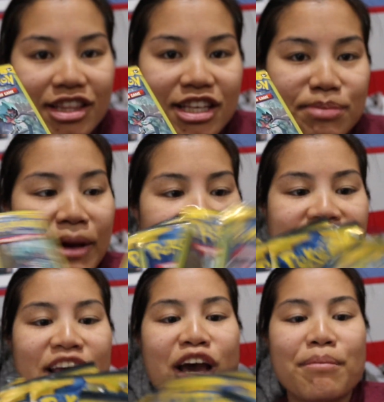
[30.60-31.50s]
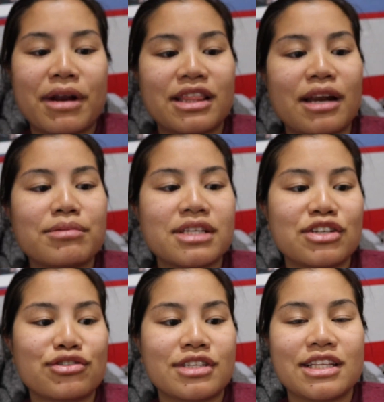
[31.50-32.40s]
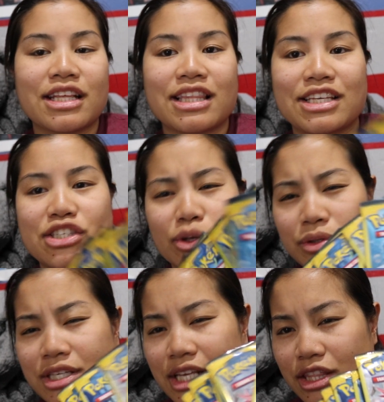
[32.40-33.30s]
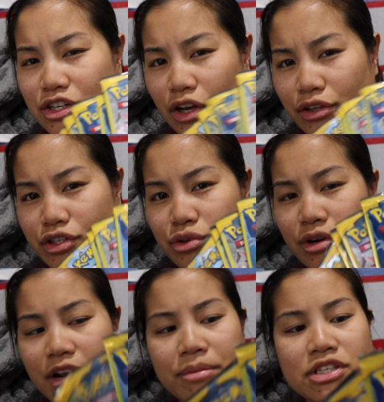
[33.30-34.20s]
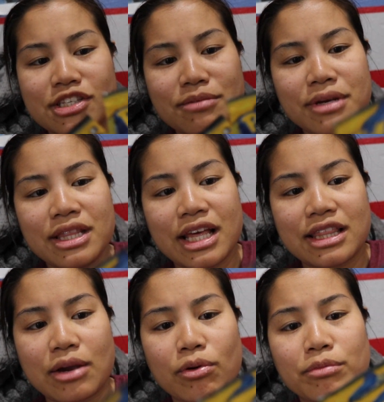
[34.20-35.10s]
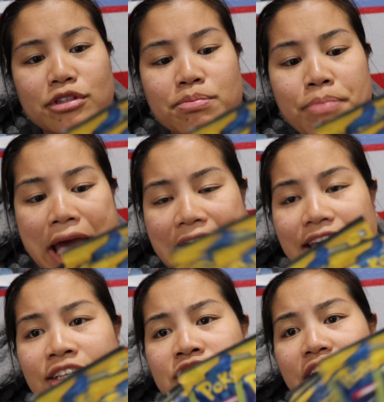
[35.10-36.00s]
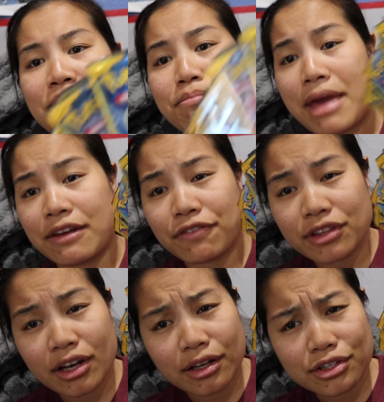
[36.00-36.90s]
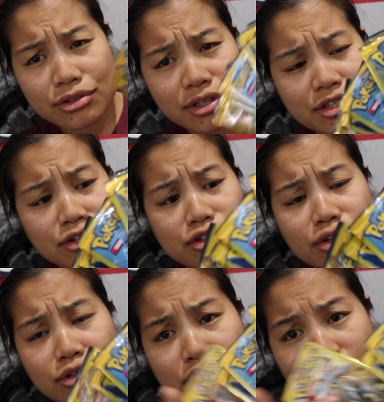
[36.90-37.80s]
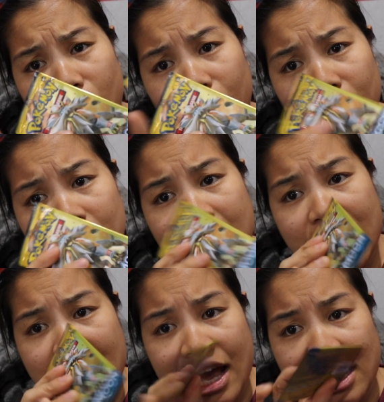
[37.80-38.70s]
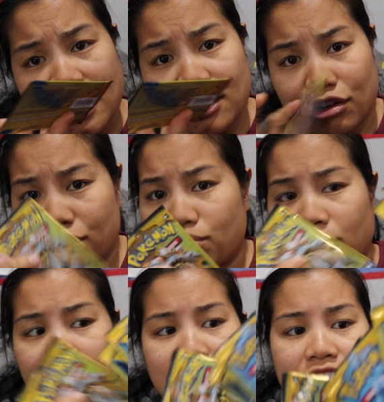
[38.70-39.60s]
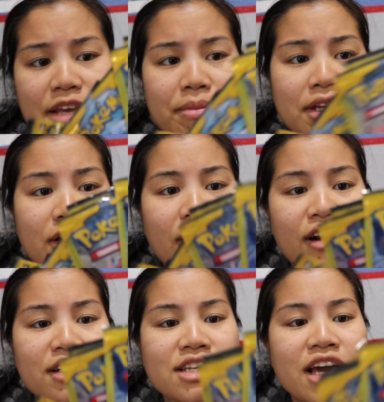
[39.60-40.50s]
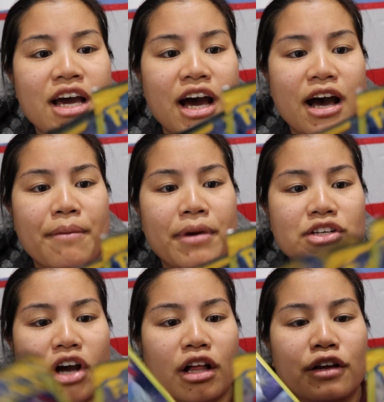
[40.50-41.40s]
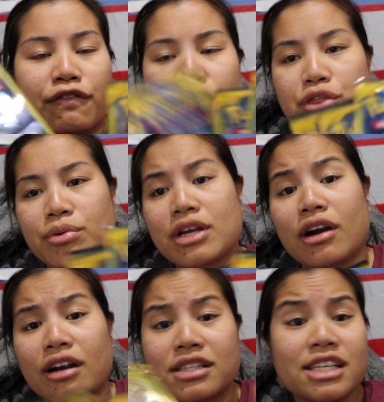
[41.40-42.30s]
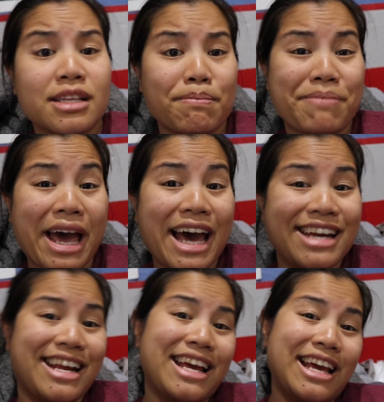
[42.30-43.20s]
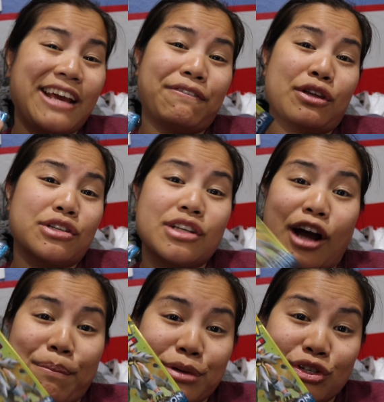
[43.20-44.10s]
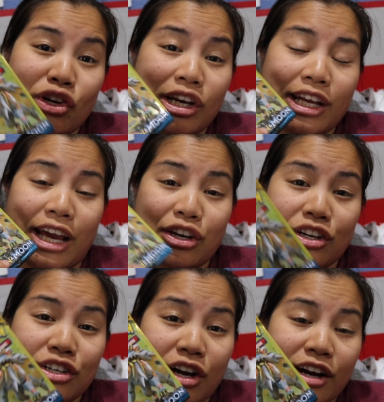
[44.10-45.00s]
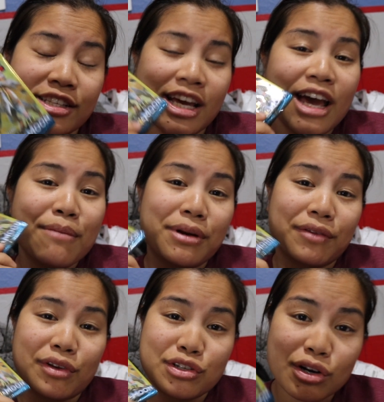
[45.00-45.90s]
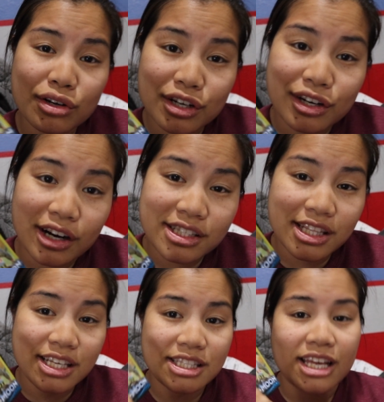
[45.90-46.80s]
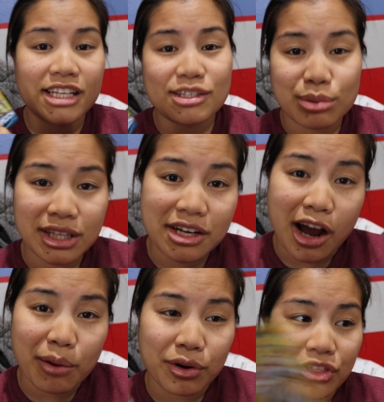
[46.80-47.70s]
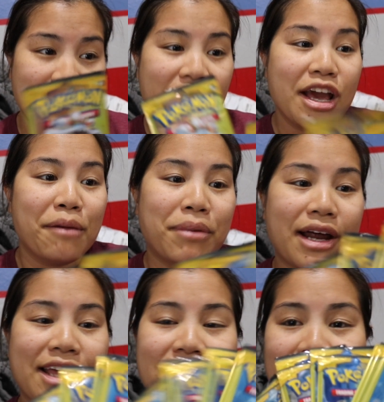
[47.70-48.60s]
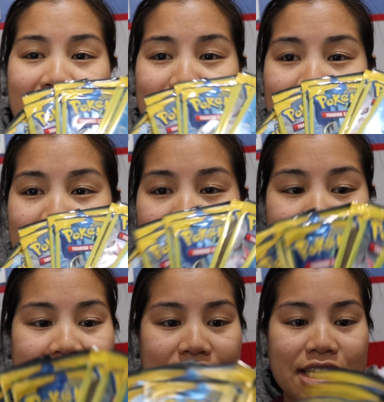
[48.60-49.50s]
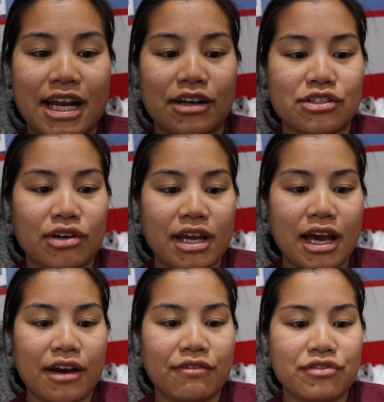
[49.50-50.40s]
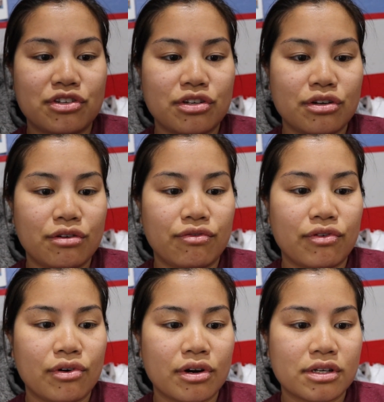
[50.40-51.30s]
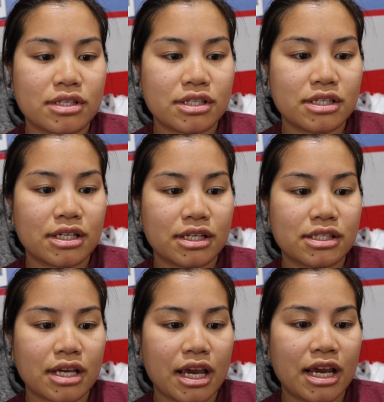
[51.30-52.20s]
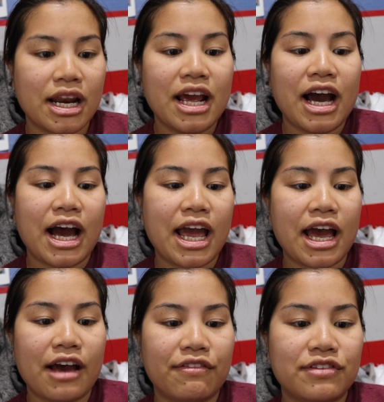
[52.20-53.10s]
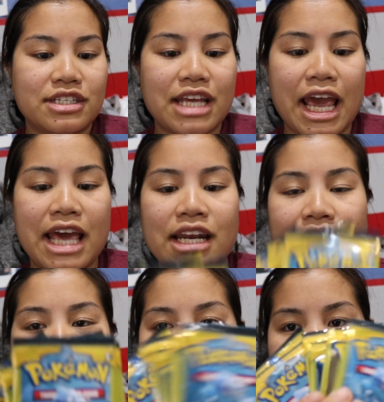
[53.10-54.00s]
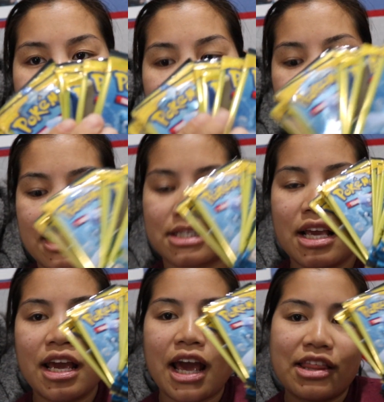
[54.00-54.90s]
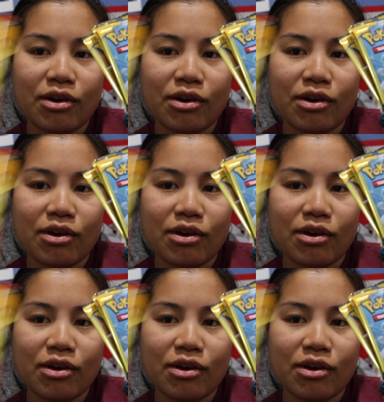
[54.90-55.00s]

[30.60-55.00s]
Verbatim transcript: in these packs, but I thought it was interesting that they sold these at the Dollar Store, and I'm assuming that they were almost packaged and meant for the Dollar Store because they're so small and there's really not that many cards. $1 for 3 cards isn't bad if there's an opportunity to get good cards, but if there's no good cards in these, then it's really not worth it. But I thought I would go ahead and test it out. So I have 2, 4, 6, 8. I have 10 of these packs and